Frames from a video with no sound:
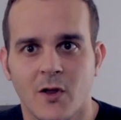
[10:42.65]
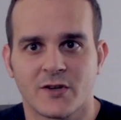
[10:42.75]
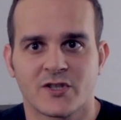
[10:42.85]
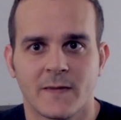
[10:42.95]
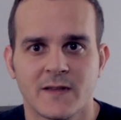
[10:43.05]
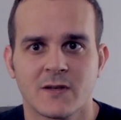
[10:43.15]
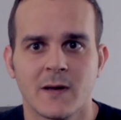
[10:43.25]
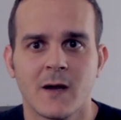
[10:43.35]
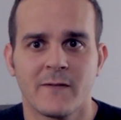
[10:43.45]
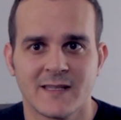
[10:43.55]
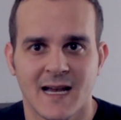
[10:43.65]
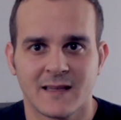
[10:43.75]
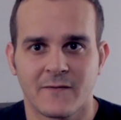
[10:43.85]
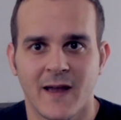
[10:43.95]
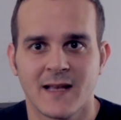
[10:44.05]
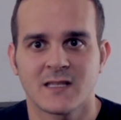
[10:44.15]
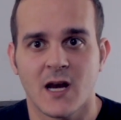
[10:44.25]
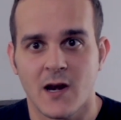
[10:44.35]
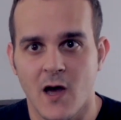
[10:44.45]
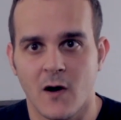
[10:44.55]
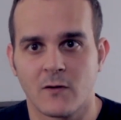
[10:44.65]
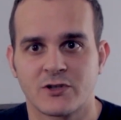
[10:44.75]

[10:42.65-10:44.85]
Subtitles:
Look, should the studio have attacked the fans? No.